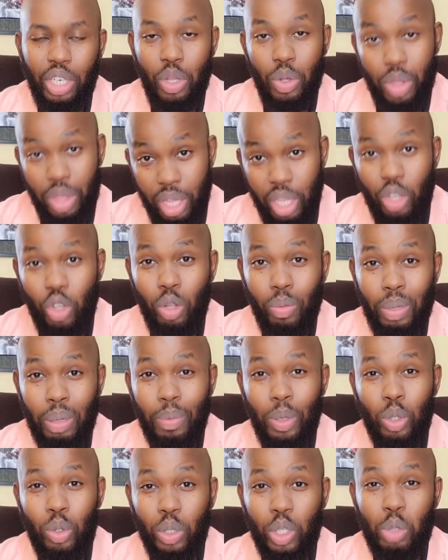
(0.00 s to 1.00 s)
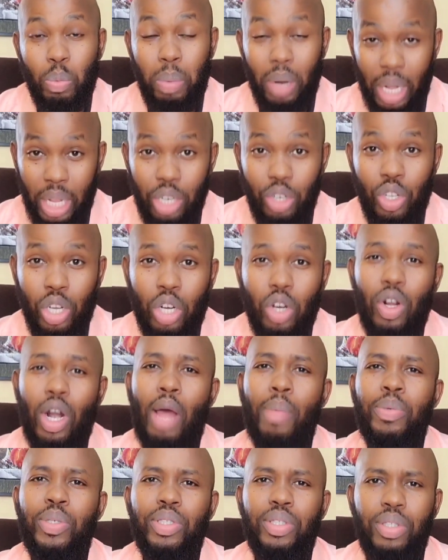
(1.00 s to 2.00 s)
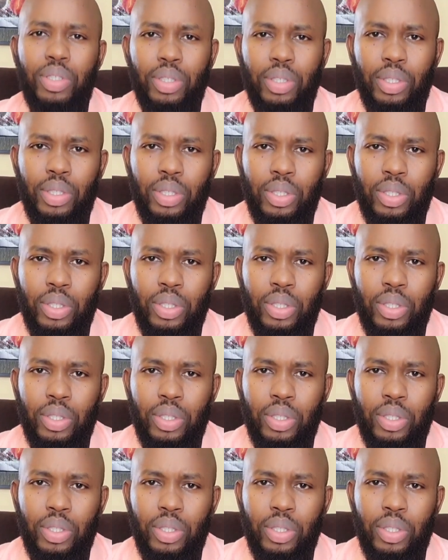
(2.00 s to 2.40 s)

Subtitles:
Do you think you'll be able to explain your corruption?